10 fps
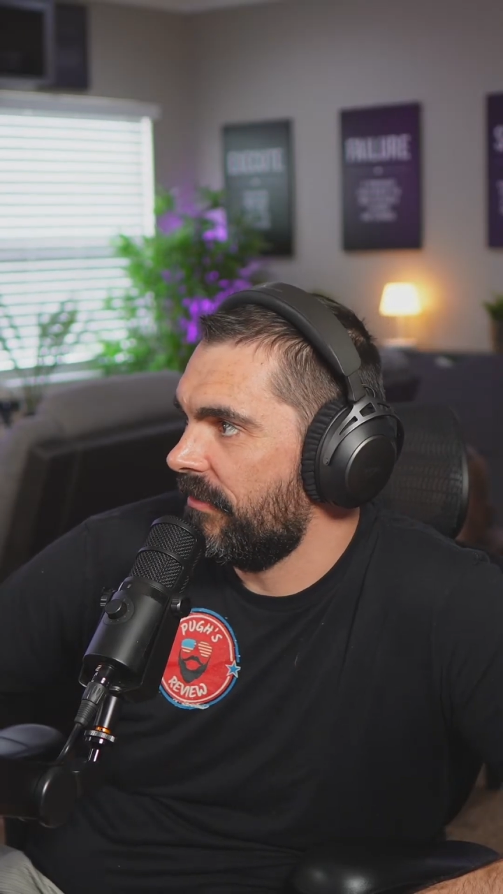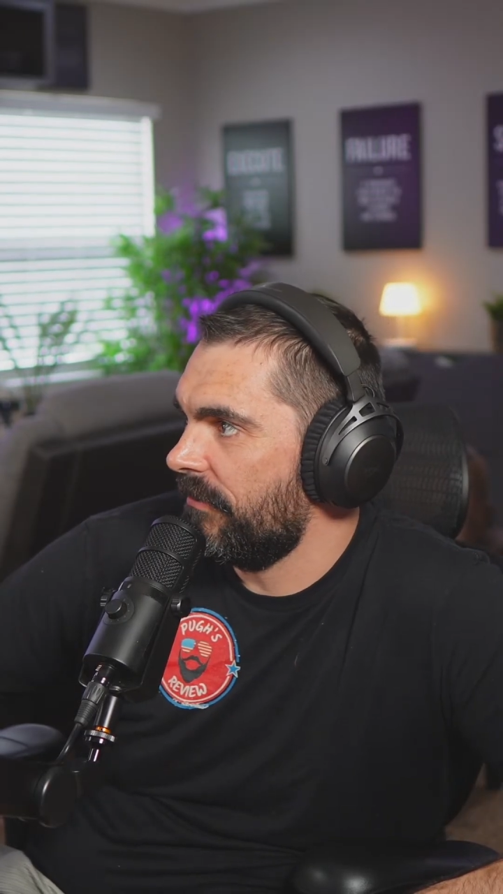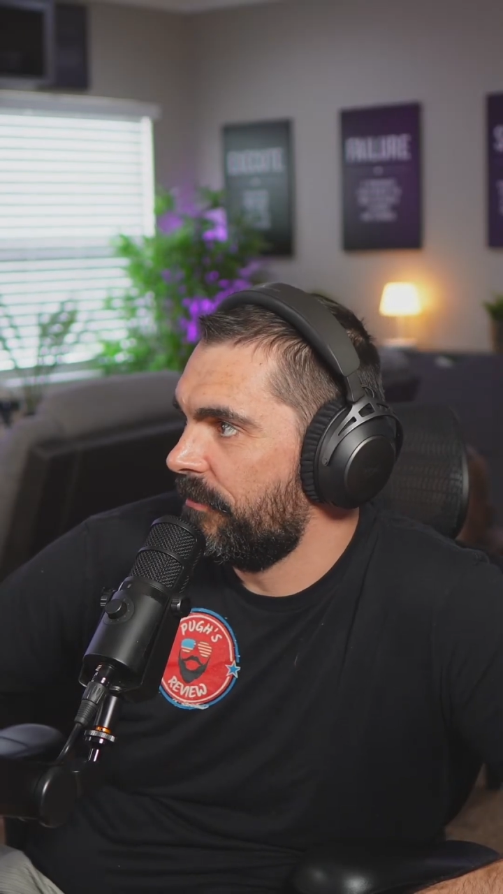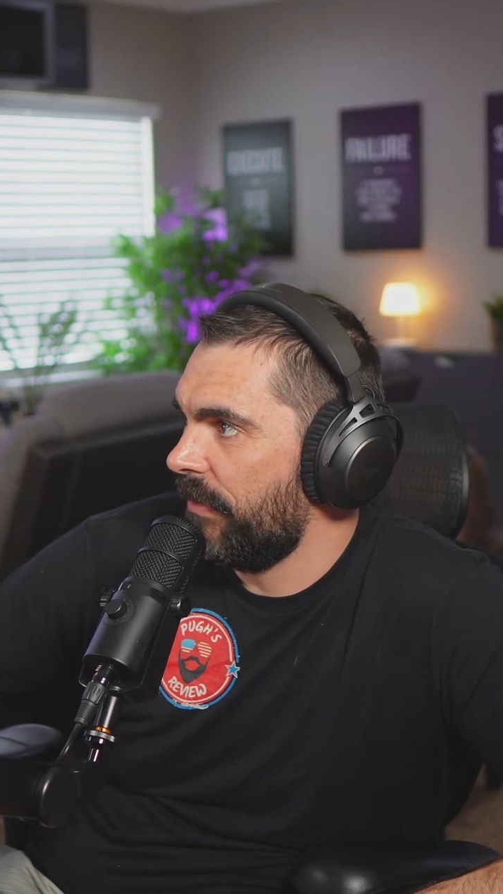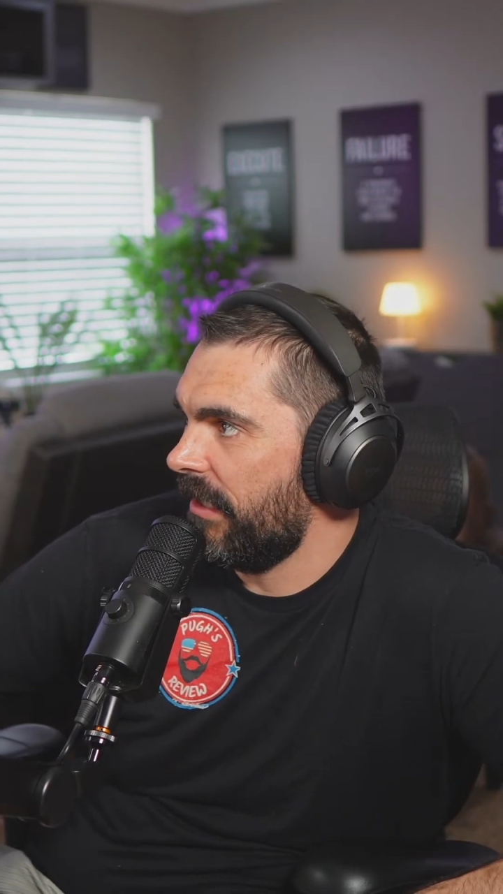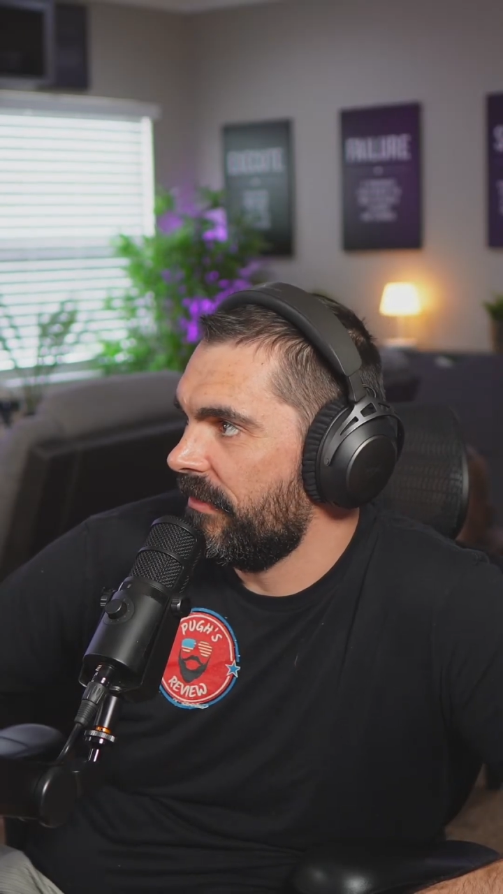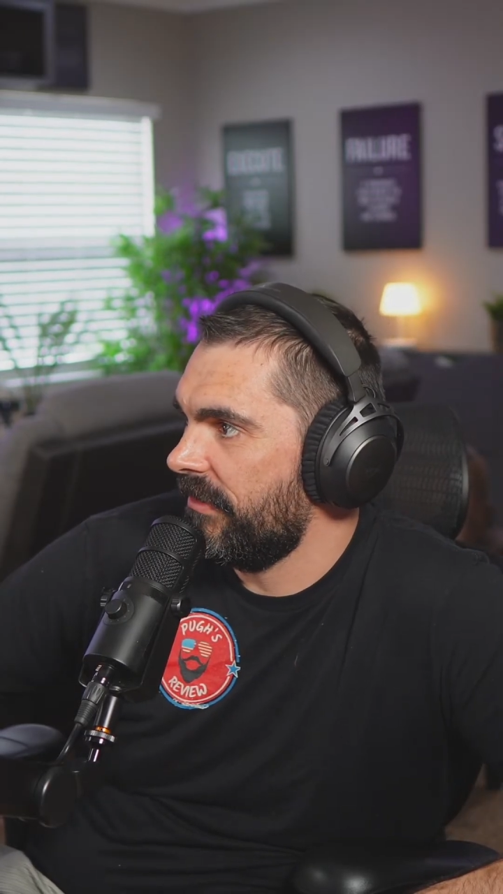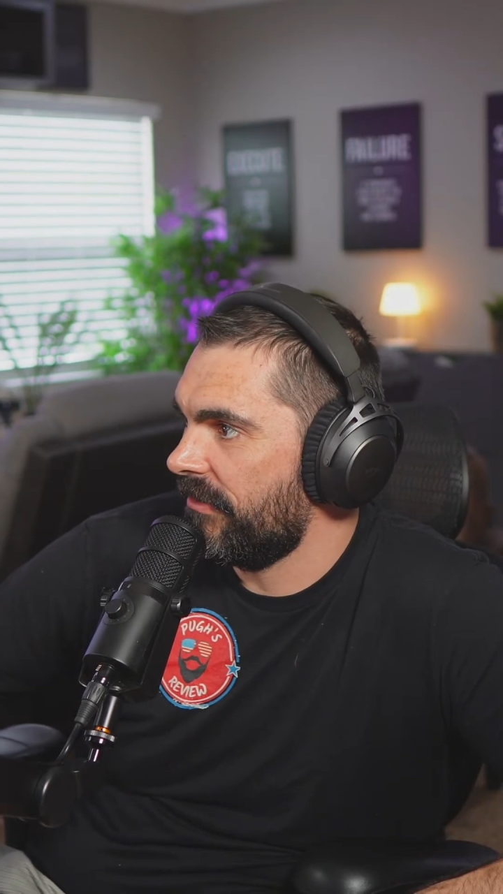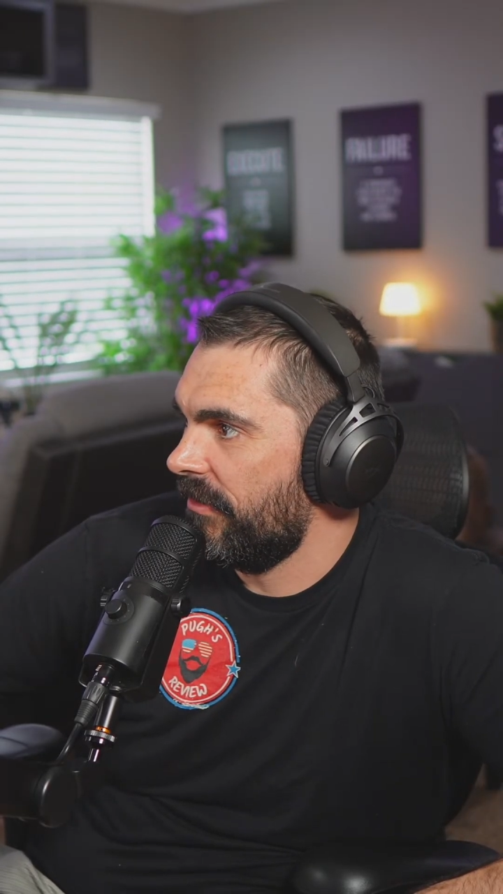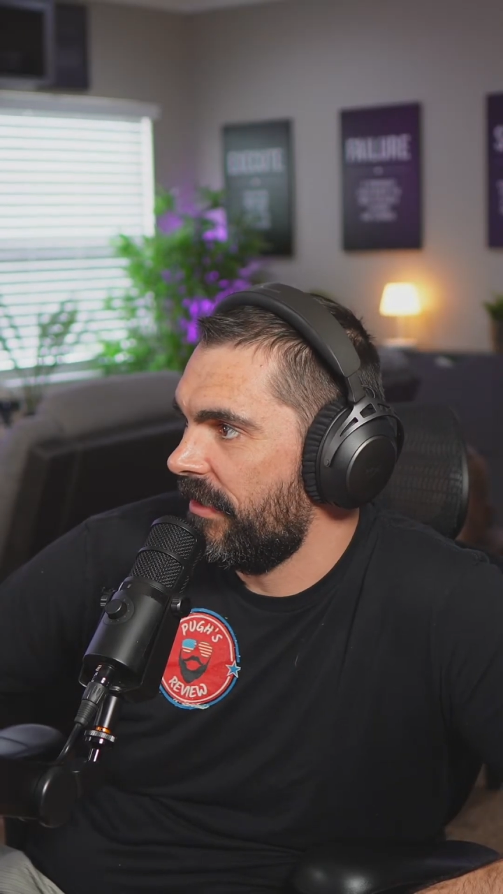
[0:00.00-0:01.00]
Barely
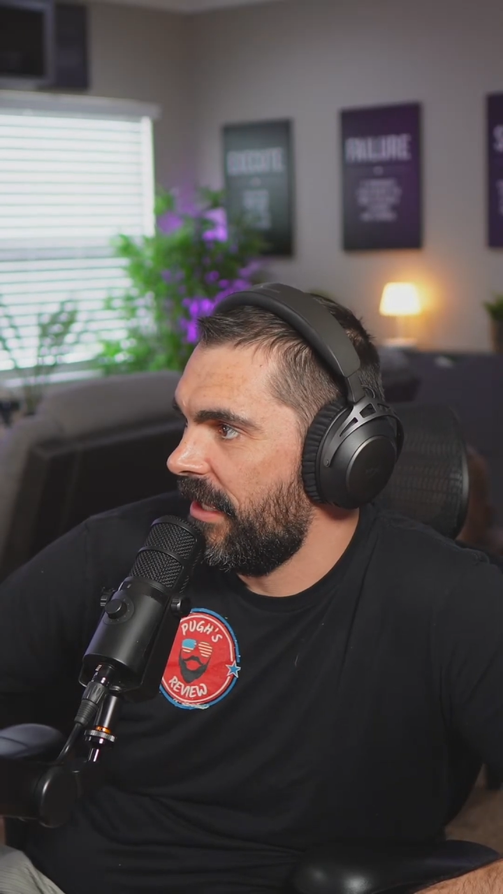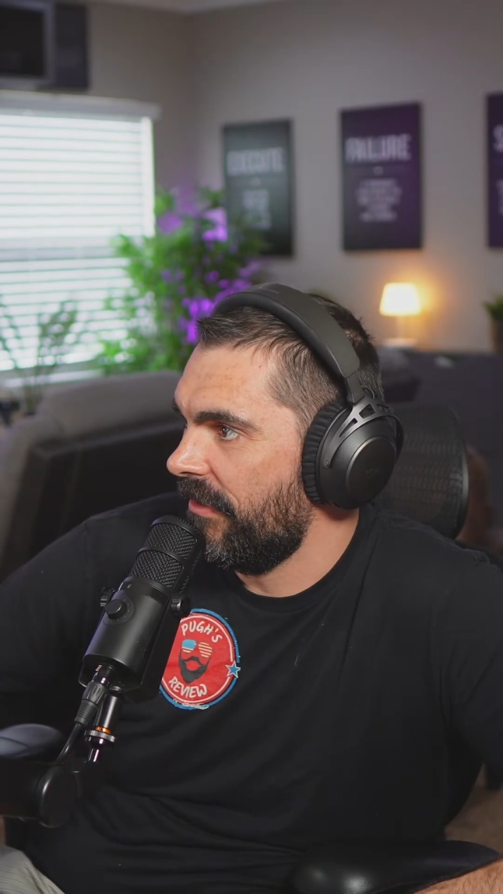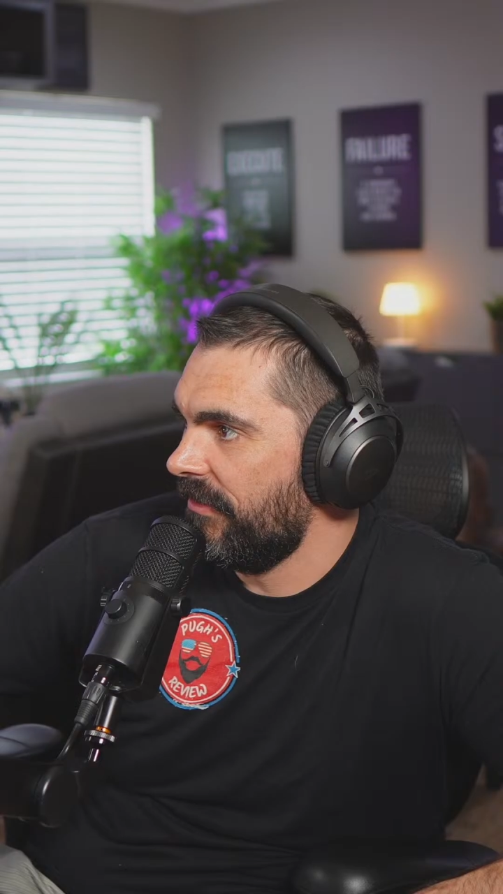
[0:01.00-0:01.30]
scroll down.